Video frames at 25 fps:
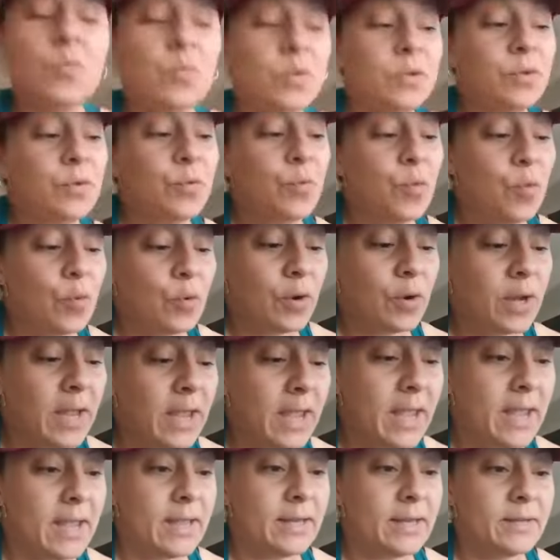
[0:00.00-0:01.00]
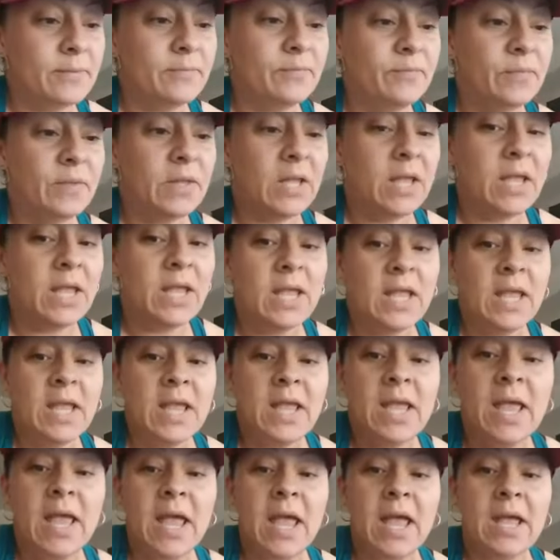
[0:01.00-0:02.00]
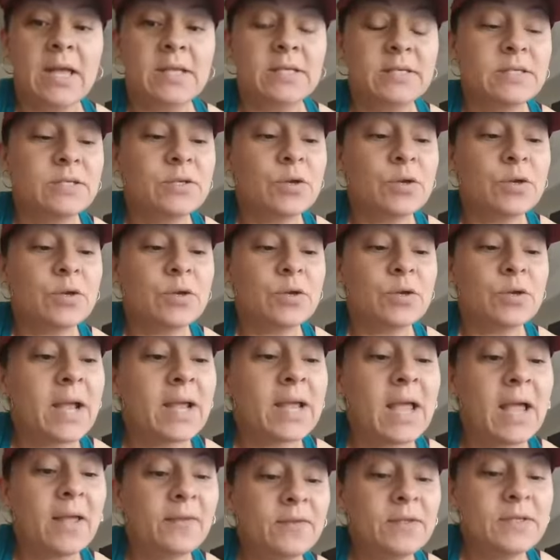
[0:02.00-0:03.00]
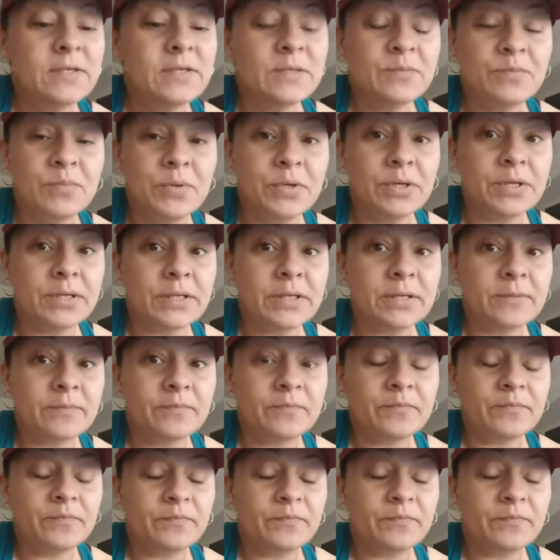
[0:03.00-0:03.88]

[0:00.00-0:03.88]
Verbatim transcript: Win the War Ahead. And so I got this book,